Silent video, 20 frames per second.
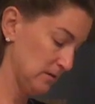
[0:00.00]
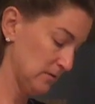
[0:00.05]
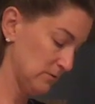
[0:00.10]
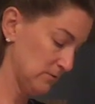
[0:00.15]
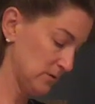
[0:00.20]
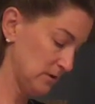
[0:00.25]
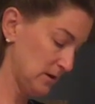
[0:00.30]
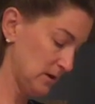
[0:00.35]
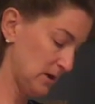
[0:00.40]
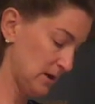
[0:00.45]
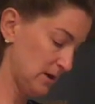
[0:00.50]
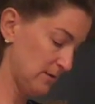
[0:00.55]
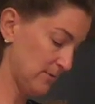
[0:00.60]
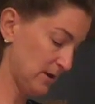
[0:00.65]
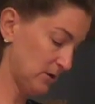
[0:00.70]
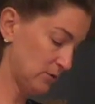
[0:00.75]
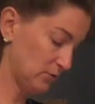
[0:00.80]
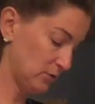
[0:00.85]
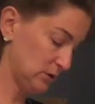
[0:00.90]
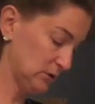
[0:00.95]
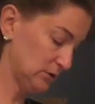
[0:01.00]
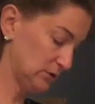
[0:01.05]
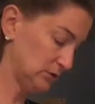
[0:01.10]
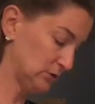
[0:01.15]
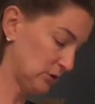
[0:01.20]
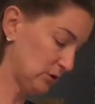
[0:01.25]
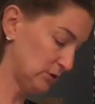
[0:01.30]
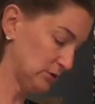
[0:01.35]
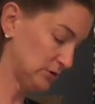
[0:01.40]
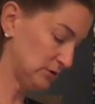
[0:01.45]
Okay, my green
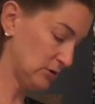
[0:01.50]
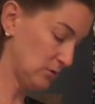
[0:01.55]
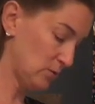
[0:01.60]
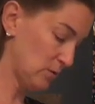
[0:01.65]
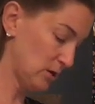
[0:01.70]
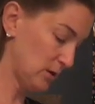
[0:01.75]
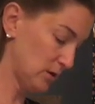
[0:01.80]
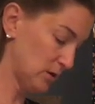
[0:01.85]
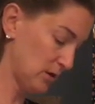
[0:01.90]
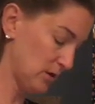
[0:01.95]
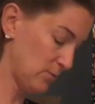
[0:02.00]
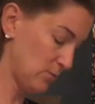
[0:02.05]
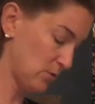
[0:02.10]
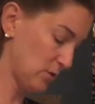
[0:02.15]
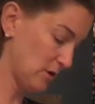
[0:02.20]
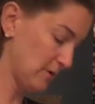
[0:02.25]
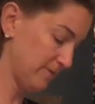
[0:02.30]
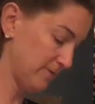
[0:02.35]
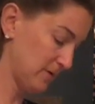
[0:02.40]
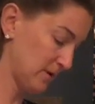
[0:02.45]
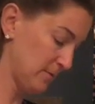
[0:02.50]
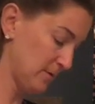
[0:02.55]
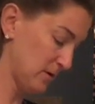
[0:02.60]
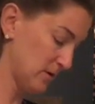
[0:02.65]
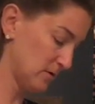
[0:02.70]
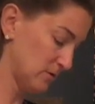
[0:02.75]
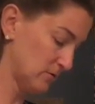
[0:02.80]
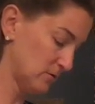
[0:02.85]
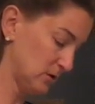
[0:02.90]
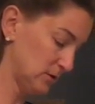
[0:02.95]
stars don't want to come off. Come on,
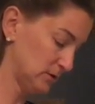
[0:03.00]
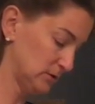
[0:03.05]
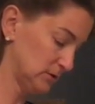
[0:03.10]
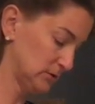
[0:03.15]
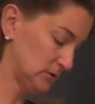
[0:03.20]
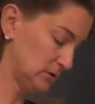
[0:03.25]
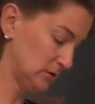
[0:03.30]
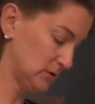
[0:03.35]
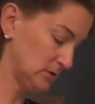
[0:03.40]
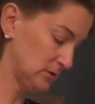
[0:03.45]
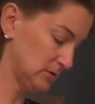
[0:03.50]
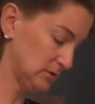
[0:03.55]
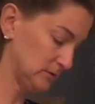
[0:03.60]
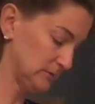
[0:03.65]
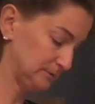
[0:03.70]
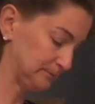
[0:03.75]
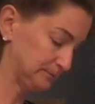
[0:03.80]
green stars.